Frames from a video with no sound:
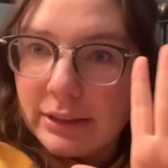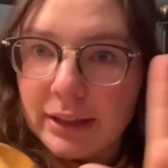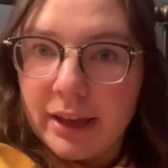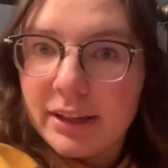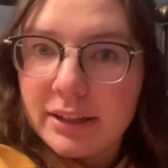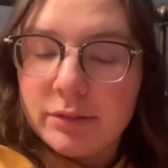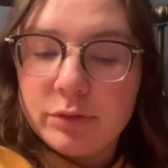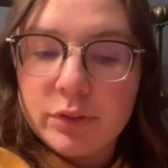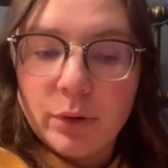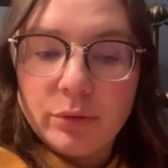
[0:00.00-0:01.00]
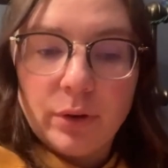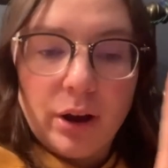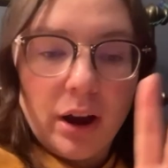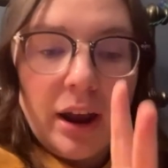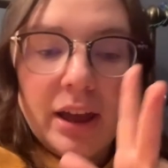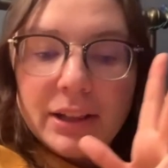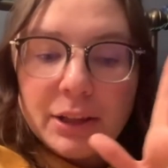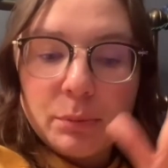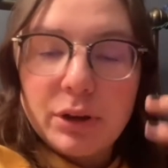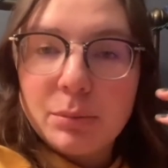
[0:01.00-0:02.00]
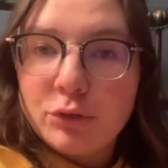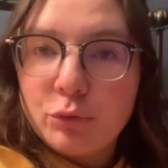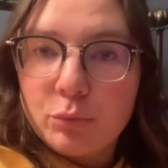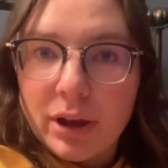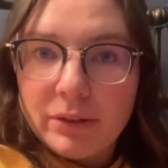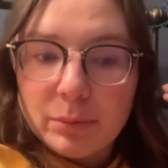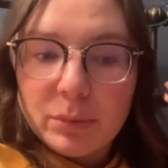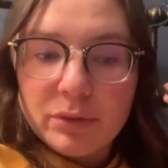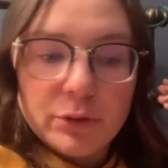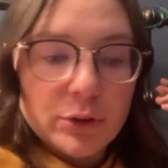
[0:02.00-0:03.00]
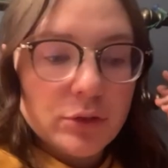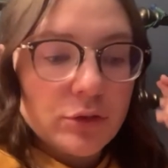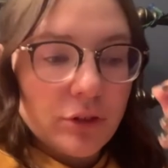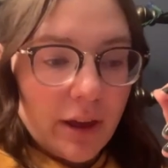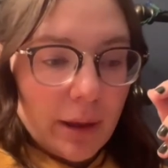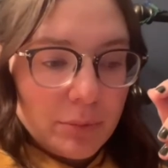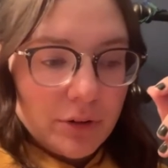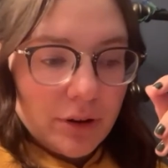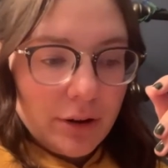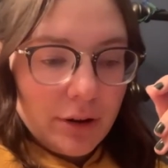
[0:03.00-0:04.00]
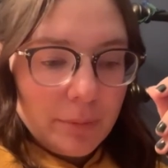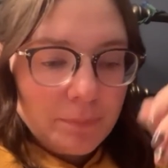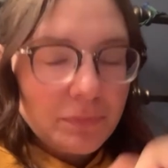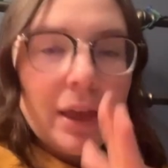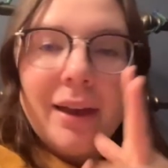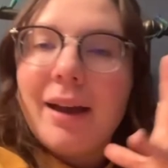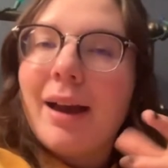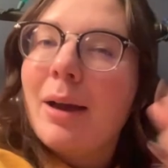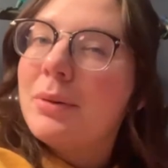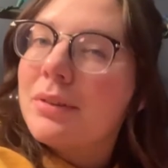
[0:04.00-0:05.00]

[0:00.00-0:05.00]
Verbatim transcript: liking it so far. Like pretty much right from the first chapter, I was